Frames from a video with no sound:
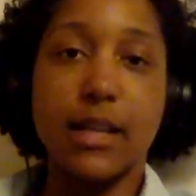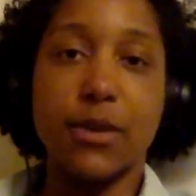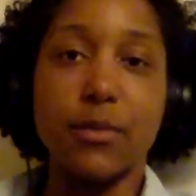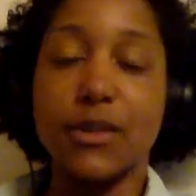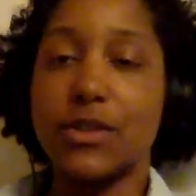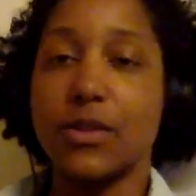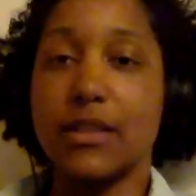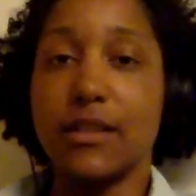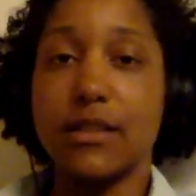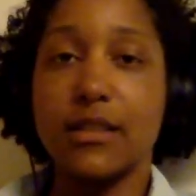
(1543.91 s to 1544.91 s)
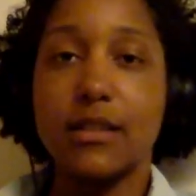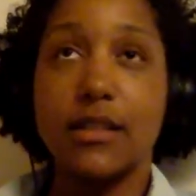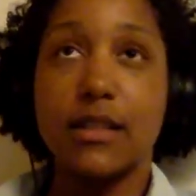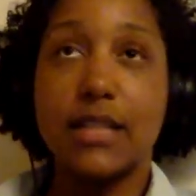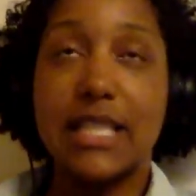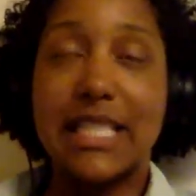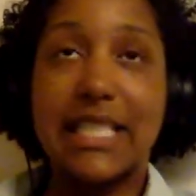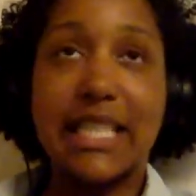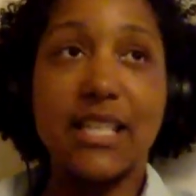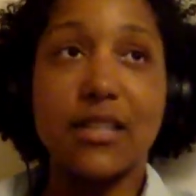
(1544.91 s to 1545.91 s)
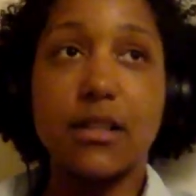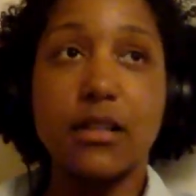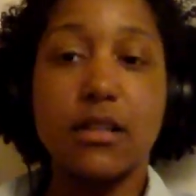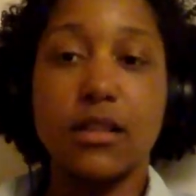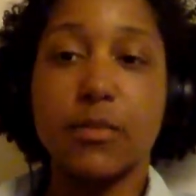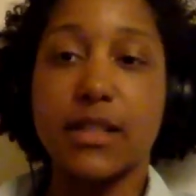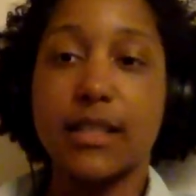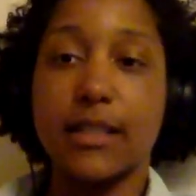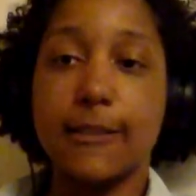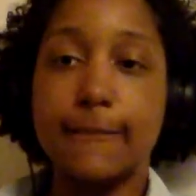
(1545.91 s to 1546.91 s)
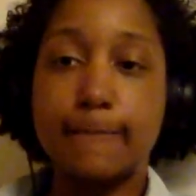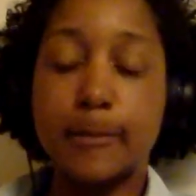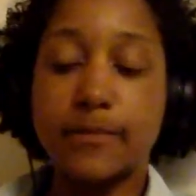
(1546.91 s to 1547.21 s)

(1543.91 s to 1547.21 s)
our Minnesotan skier, Olympic skier.